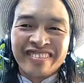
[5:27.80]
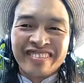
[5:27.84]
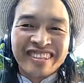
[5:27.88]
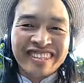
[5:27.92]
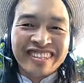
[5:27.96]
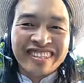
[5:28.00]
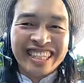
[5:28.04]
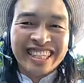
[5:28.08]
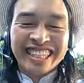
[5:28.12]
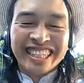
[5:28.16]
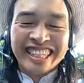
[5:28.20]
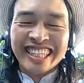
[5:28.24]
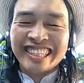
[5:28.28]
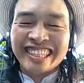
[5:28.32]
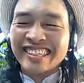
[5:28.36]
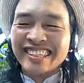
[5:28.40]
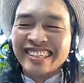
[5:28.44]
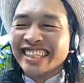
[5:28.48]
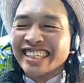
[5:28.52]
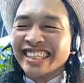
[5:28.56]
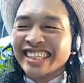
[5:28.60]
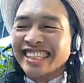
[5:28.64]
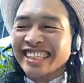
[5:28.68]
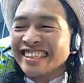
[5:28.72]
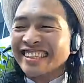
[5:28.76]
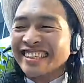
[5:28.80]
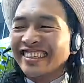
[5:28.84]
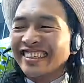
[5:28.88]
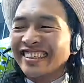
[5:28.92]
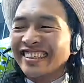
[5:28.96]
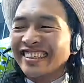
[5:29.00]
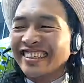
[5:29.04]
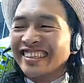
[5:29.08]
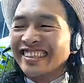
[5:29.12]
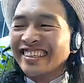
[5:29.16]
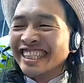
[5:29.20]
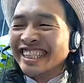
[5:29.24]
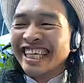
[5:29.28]
And so, as you always
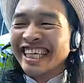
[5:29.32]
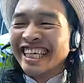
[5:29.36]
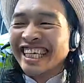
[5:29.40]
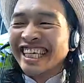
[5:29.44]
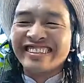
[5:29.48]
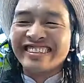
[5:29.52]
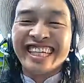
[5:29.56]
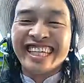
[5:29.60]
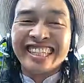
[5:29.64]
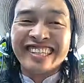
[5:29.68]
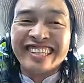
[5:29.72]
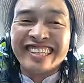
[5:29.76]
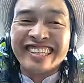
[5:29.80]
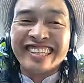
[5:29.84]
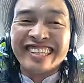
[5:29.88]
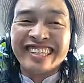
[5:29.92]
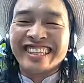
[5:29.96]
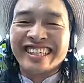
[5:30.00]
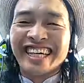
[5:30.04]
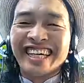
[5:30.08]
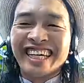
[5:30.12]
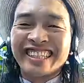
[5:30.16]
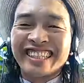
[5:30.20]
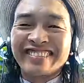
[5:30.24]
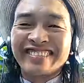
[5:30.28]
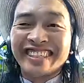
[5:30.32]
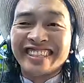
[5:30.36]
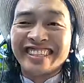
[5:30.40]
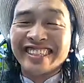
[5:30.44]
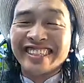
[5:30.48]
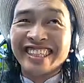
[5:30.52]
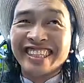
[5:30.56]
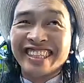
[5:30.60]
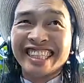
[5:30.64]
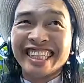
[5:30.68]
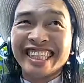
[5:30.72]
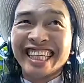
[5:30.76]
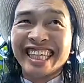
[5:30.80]
say, when you get to a
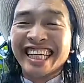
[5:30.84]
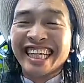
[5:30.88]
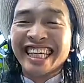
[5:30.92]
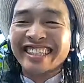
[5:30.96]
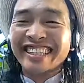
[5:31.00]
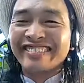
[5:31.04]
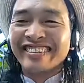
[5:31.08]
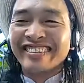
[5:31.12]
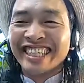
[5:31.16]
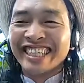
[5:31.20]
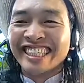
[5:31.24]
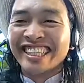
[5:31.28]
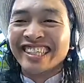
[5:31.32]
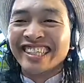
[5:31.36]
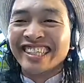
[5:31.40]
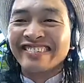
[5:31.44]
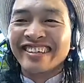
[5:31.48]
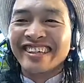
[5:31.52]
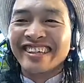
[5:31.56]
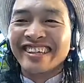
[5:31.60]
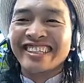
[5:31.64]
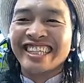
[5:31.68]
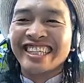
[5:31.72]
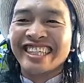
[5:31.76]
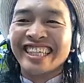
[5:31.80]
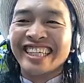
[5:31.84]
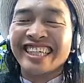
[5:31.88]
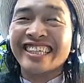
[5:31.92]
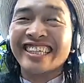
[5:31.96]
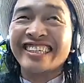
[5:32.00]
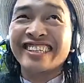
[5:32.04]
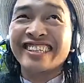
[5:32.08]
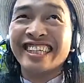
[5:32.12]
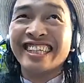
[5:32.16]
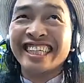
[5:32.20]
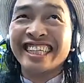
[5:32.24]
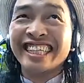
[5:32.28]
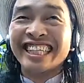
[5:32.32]
crossroads and you want to know where to go,
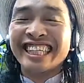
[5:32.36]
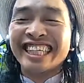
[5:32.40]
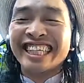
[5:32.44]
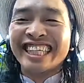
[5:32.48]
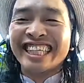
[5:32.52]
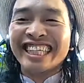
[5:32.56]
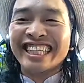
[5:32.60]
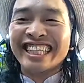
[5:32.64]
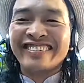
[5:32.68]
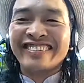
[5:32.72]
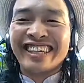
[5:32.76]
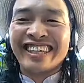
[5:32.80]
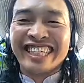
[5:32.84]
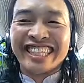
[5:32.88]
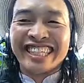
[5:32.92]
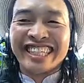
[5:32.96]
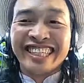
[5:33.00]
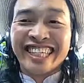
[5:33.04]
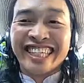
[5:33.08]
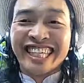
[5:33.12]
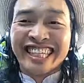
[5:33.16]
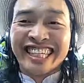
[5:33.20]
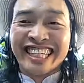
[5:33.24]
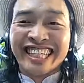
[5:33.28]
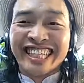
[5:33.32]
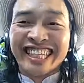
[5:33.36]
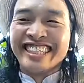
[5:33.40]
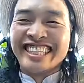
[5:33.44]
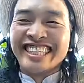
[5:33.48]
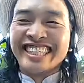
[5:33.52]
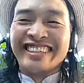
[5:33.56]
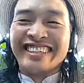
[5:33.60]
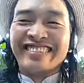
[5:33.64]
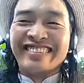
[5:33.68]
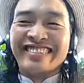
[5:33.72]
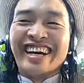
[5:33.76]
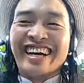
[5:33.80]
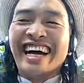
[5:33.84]
you want to look at the rest of the
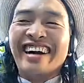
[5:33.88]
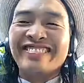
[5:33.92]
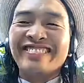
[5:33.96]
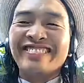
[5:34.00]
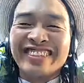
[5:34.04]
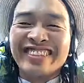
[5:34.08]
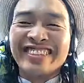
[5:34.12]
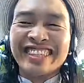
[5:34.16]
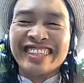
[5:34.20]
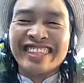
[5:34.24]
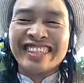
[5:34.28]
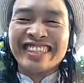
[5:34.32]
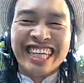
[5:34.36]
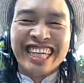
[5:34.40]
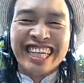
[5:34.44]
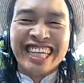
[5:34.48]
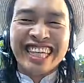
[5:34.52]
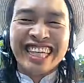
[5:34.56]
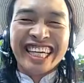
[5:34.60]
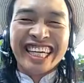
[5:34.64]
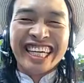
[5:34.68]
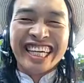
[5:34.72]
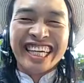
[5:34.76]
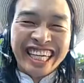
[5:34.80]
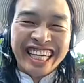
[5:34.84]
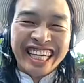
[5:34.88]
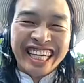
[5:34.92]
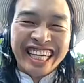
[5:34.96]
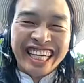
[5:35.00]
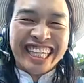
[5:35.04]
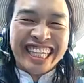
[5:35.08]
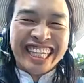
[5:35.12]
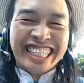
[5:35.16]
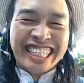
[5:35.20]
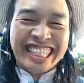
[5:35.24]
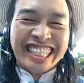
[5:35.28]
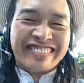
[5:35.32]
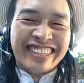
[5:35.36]
map. And that's
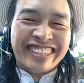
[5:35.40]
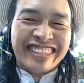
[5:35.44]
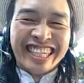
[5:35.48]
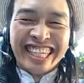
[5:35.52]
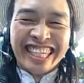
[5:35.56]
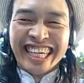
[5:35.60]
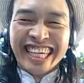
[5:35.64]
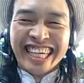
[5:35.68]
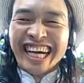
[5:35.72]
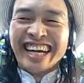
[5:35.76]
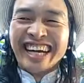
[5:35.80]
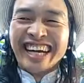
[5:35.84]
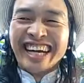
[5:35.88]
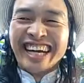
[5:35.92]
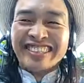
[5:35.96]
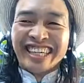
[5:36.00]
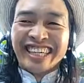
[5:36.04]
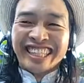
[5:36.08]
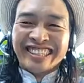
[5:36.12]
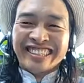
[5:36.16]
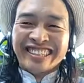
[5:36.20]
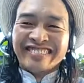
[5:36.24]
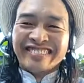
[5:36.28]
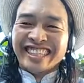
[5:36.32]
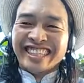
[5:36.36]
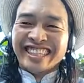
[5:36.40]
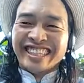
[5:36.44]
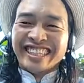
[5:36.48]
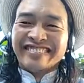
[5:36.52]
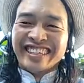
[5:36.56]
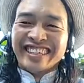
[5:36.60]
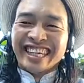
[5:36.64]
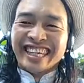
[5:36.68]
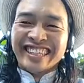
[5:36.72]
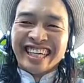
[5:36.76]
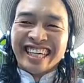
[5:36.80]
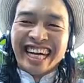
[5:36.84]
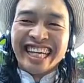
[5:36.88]
where I feel I do really
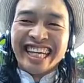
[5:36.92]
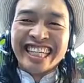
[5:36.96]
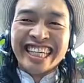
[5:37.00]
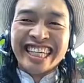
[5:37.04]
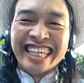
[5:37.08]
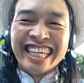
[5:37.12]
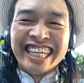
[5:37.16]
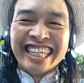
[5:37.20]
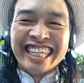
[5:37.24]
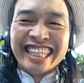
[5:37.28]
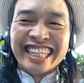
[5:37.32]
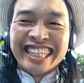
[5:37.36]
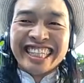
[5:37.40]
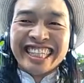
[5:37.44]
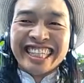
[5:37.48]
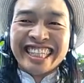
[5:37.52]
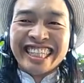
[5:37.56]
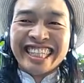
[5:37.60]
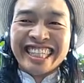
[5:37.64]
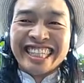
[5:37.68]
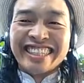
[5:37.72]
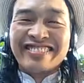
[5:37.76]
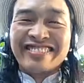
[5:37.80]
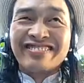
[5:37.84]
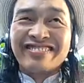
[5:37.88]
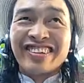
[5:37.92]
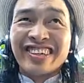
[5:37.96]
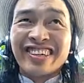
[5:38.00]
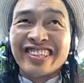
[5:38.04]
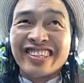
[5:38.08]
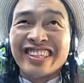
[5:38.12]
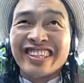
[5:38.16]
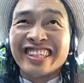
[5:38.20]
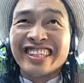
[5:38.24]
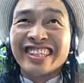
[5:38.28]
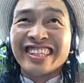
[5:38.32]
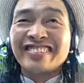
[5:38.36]
well at, is both